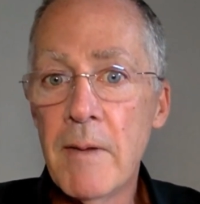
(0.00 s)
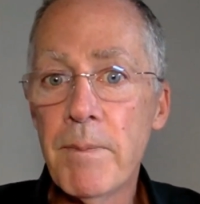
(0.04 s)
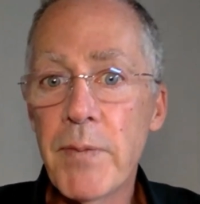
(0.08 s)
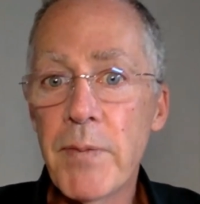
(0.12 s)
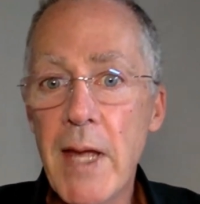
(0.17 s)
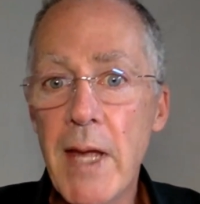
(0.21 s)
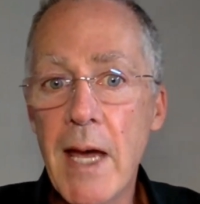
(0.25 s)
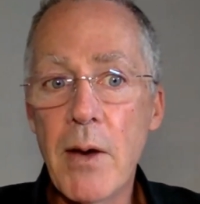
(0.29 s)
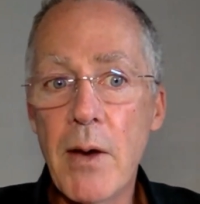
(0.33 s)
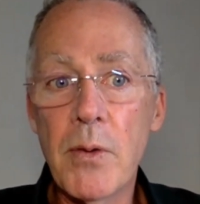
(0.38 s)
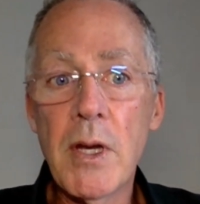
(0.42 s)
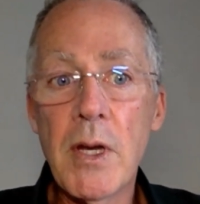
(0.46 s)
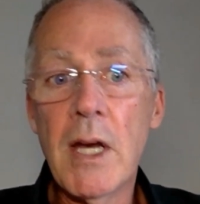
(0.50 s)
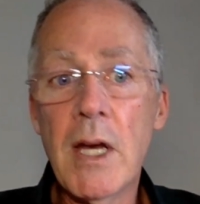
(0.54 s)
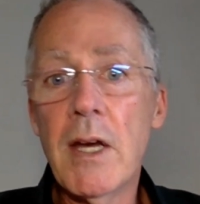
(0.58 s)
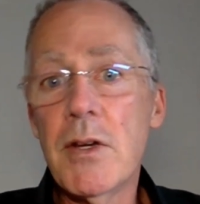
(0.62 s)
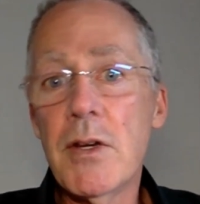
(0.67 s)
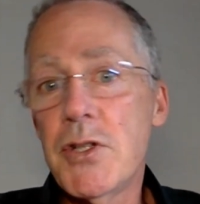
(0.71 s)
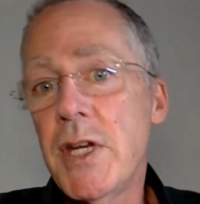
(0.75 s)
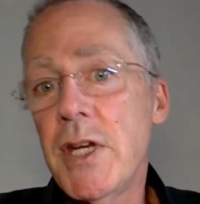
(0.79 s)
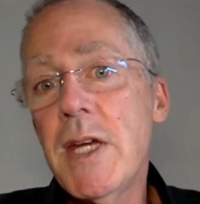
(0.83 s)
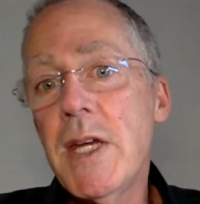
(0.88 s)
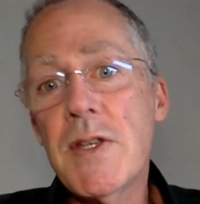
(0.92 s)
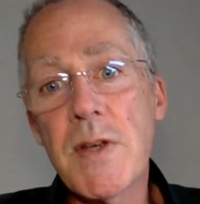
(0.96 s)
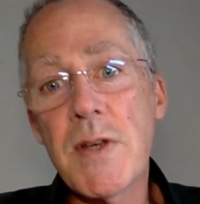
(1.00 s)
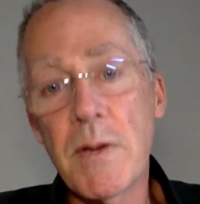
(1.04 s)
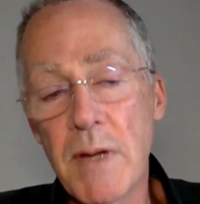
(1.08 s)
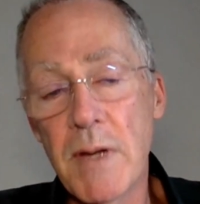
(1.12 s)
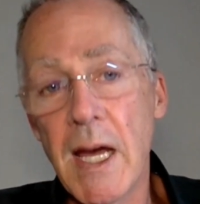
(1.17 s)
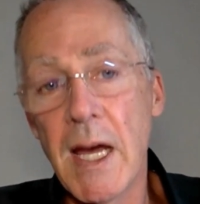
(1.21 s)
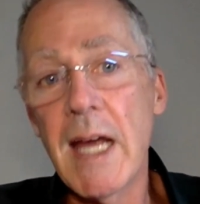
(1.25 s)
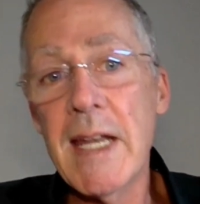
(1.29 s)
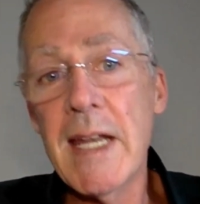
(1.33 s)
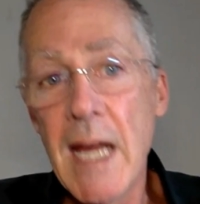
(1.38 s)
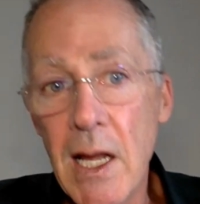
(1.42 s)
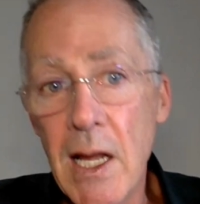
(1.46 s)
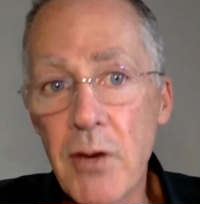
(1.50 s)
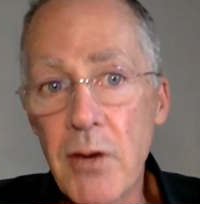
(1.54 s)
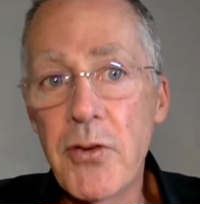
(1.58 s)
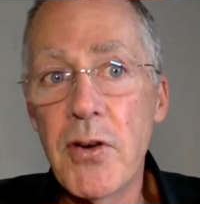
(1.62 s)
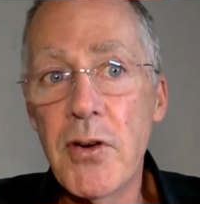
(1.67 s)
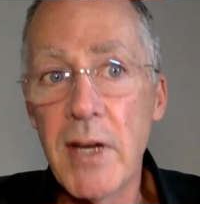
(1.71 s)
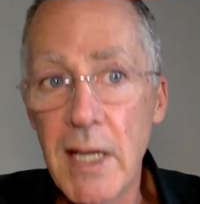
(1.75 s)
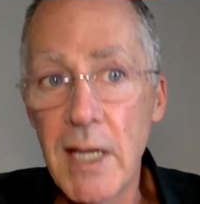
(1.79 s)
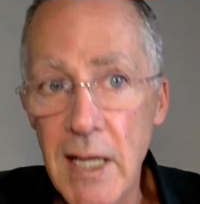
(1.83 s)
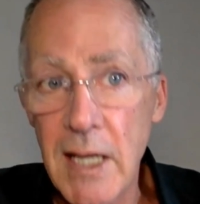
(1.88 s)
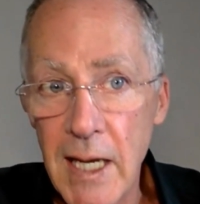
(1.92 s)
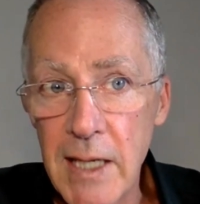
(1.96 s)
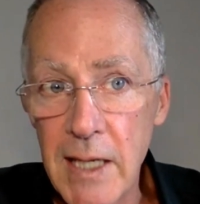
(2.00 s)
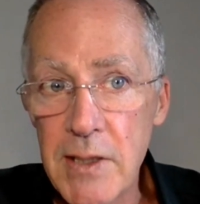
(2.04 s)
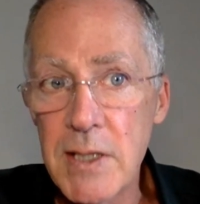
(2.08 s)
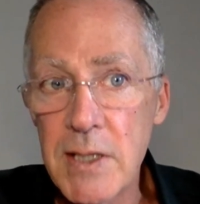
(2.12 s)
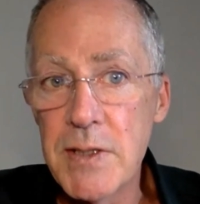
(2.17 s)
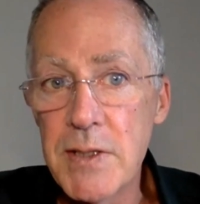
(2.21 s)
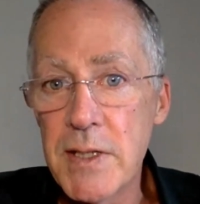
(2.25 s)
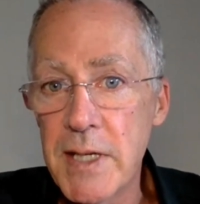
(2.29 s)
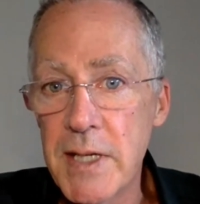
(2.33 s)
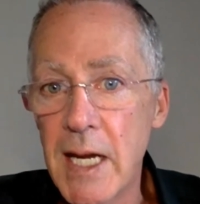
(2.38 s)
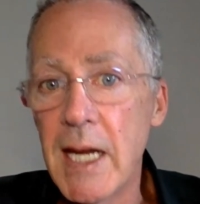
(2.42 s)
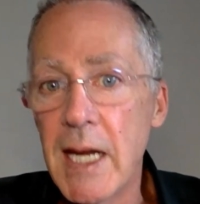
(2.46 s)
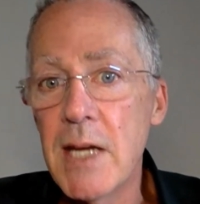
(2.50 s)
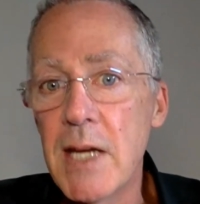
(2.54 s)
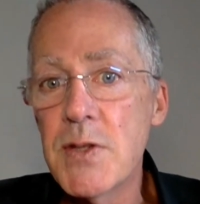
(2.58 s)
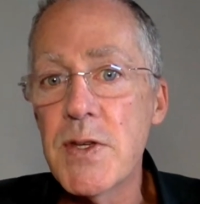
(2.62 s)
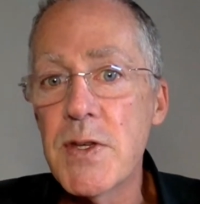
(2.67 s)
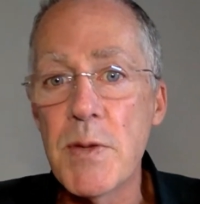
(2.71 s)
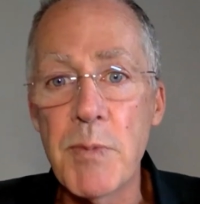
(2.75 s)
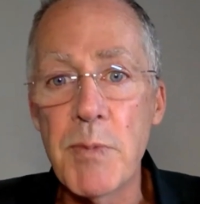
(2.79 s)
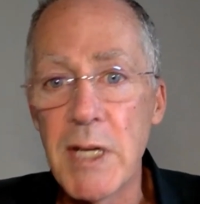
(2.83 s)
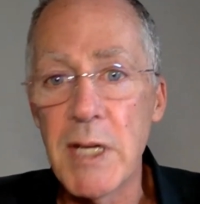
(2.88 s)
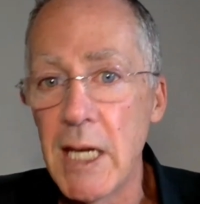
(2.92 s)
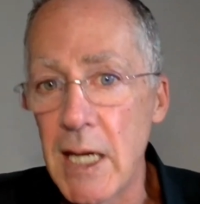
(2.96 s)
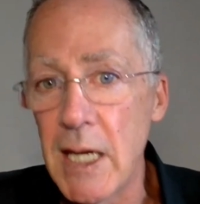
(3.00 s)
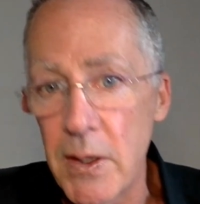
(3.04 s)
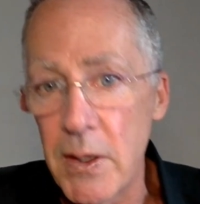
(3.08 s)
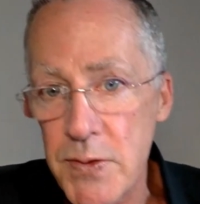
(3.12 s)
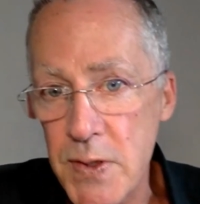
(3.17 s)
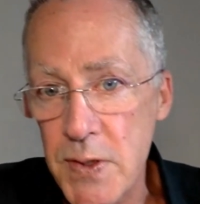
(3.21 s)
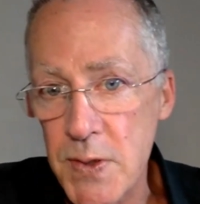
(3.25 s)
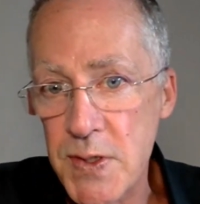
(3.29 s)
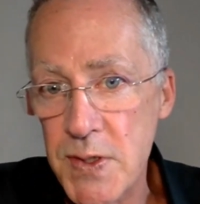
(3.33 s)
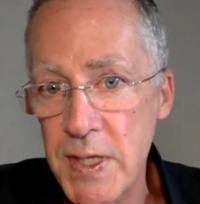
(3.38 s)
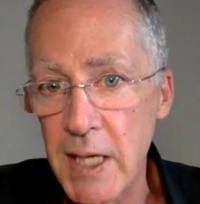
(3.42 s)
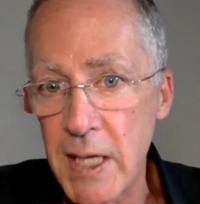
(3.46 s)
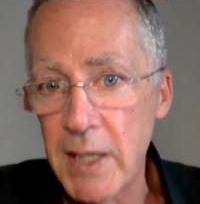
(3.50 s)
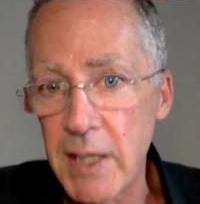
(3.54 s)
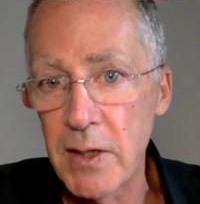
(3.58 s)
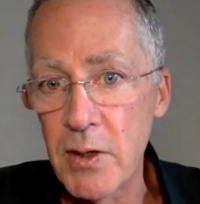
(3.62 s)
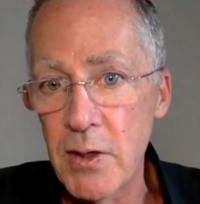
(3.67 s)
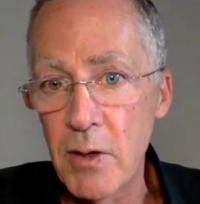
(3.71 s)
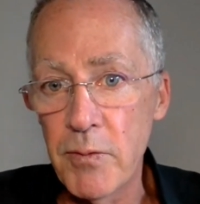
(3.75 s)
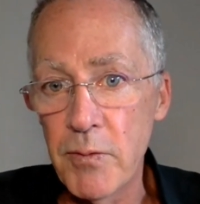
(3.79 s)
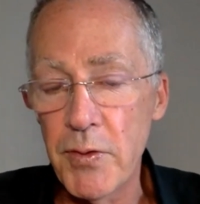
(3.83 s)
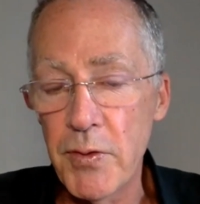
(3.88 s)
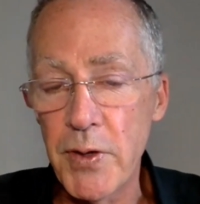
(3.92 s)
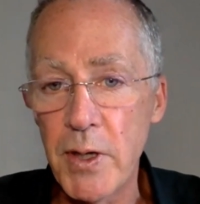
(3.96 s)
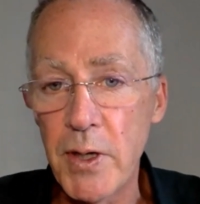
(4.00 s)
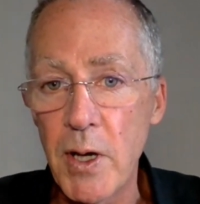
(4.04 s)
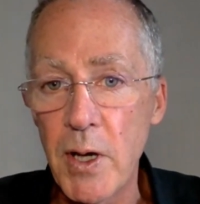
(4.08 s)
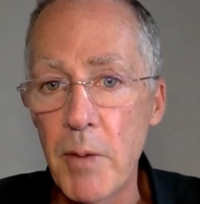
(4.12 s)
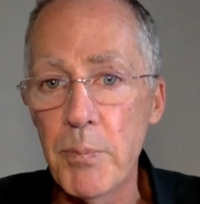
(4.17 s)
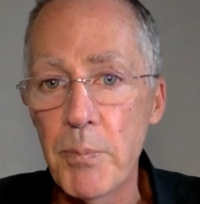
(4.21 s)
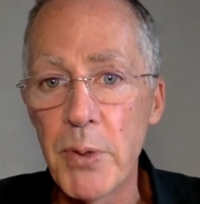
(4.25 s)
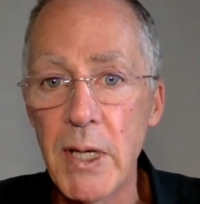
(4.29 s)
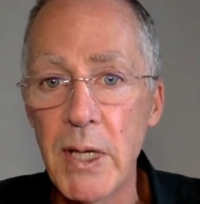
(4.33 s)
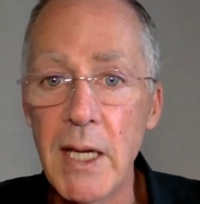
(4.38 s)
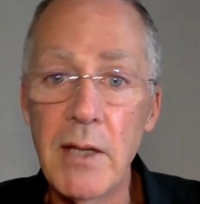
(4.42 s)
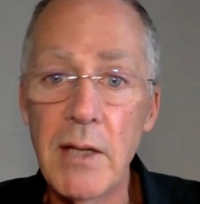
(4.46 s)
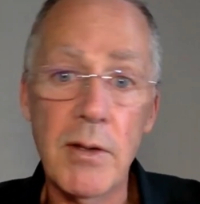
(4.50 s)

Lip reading: Now, she's an elderly lady today. Somebody else has taken over the company.